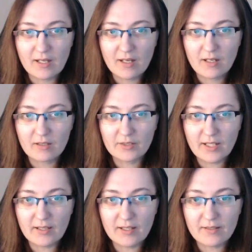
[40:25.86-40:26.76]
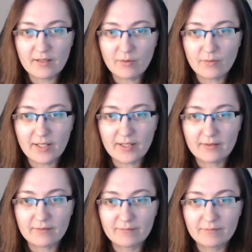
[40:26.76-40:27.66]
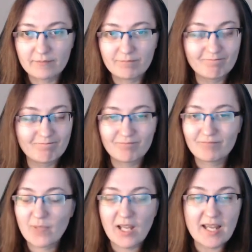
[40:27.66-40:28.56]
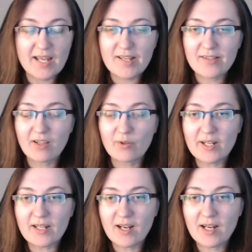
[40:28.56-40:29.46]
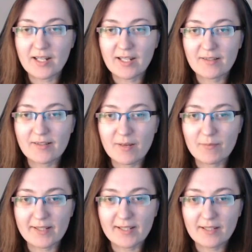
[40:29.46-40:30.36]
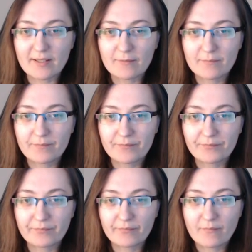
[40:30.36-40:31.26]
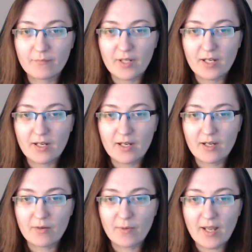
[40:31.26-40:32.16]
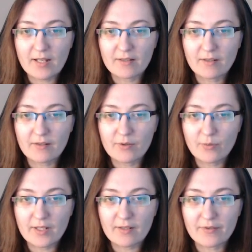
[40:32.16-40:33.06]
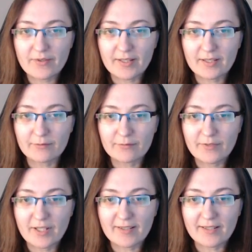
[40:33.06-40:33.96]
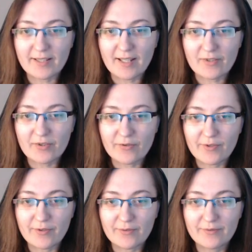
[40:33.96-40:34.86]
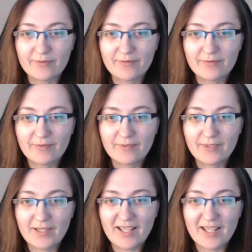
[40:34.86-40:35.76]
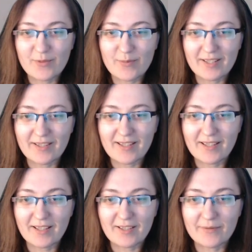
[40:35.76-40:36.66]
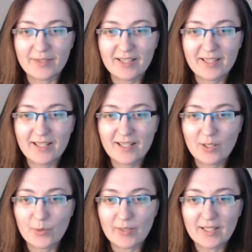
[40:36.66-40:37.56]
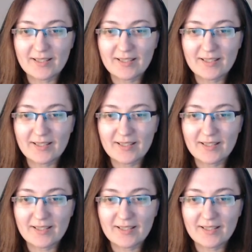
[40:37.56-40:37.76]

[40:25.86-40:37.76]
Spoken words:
Okay, let's go, Ren. He's already on it, seems like. Ren, don't do it yourself. He's like, ah, screw you. It's better done alone. What?